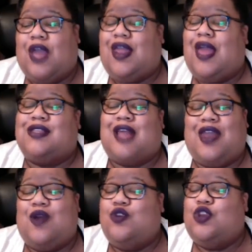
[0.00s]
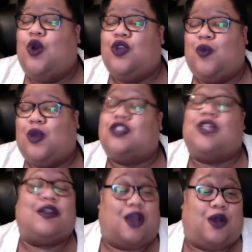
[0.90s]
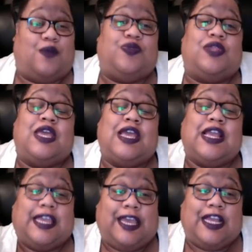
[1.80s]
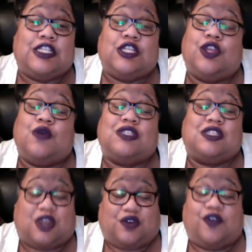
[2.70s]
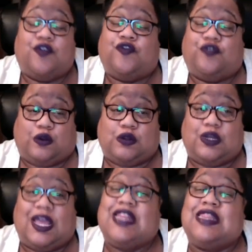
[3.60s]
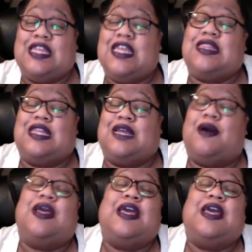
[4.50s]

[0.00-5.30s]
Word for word: I, I just I don't know you the way. She's like, no, get to know yourself first. Okay, then think about